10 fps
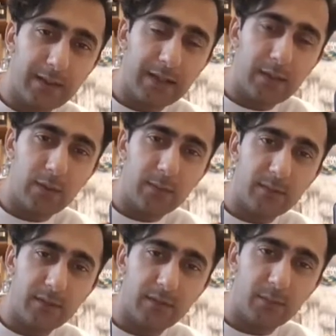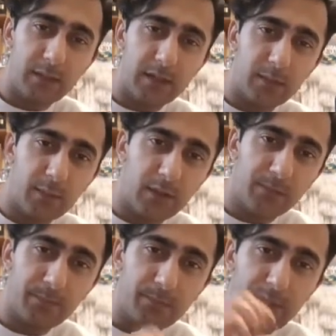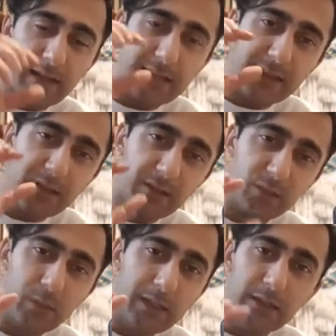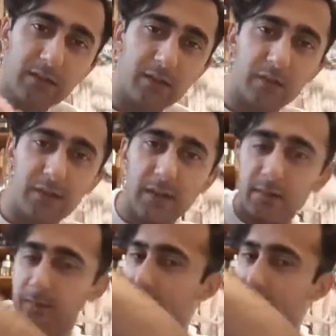that creaminess of bergamot. And then the sweetness of it